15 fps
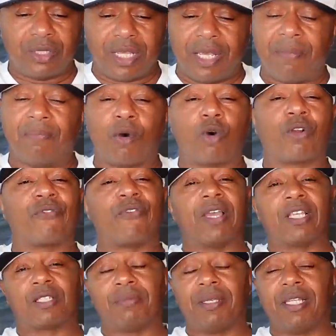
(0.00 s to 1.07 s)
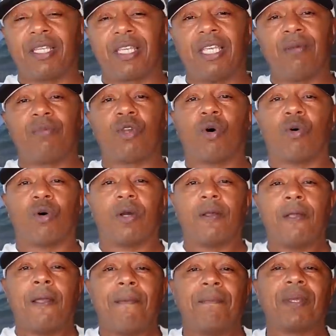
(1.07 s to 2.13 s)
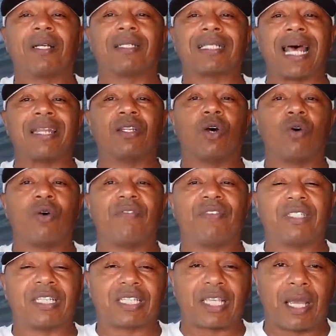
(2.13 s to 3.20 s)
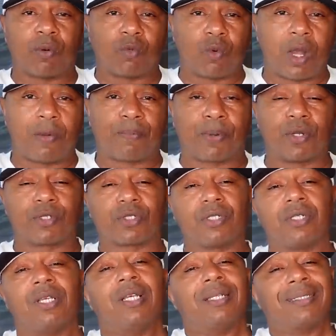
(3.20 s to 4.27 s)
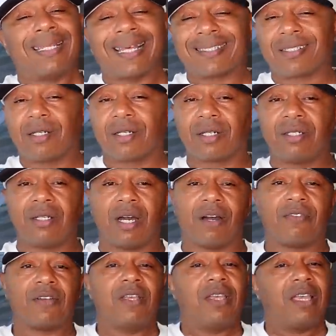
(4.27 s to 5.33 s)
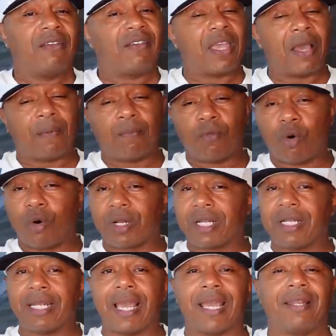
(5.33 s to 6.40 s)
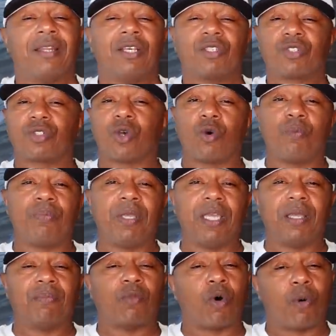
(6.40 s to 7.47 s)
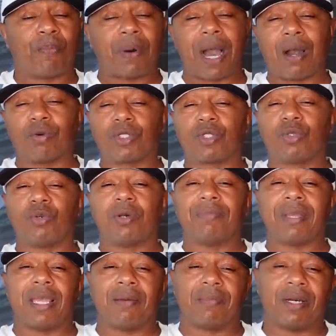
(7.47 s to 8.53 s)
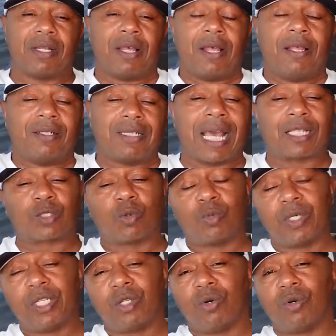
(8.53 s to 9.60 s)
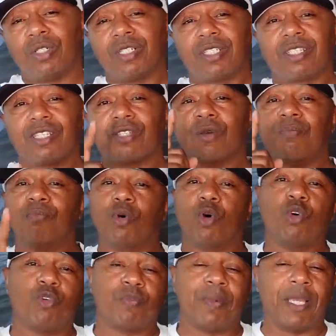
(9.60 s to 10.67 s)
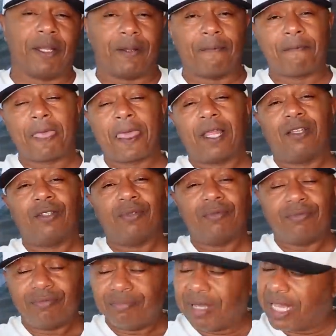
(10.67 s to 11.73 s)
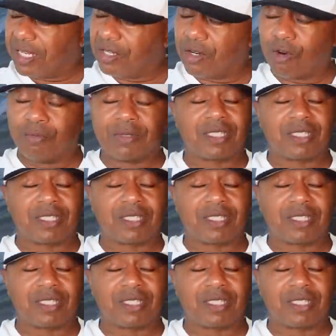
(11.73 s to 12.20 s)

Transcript: it motivates me to keep going because I know if it just helped one person, that's good enough. If it helped more than that, so be it. More power to it, man. But that's what we're doing. This is a movement. Make no